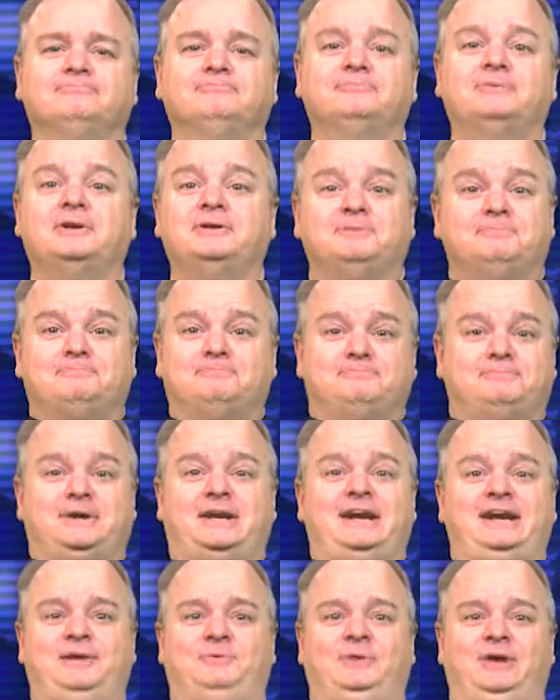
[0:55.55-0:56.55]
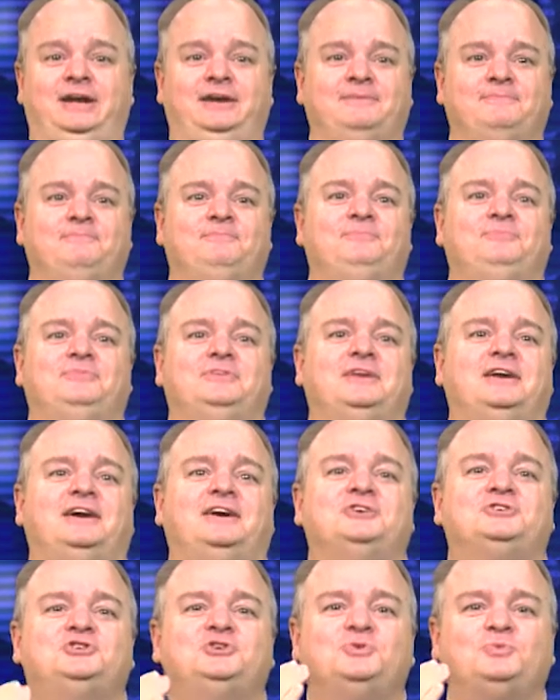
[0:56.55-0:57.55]
But anyway,
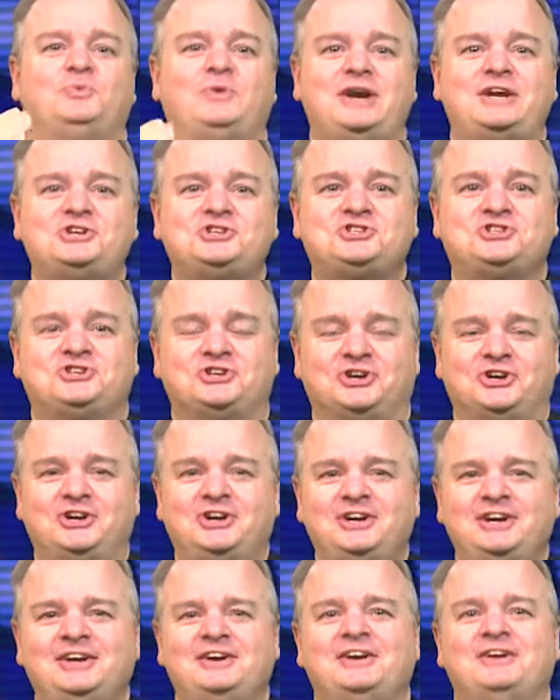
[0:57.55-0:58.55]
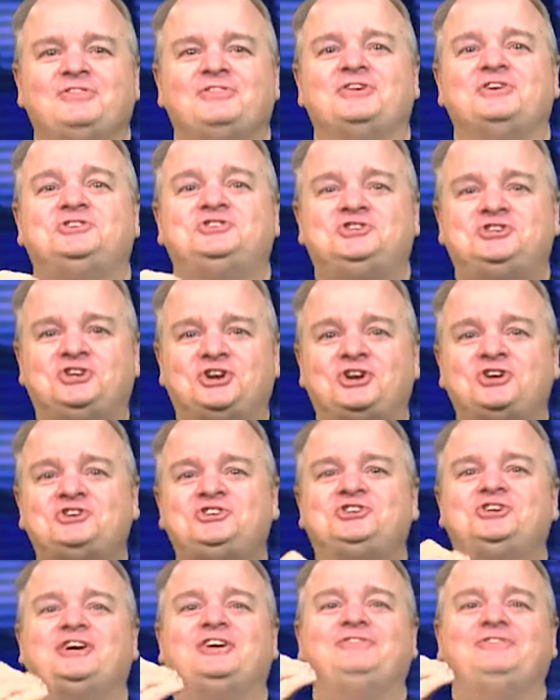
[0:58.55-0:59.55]
to register the
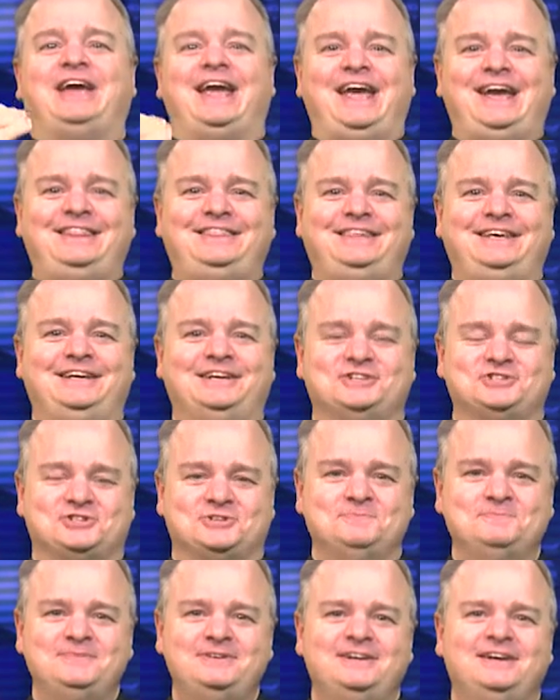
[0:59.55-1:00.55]
Church of Atheism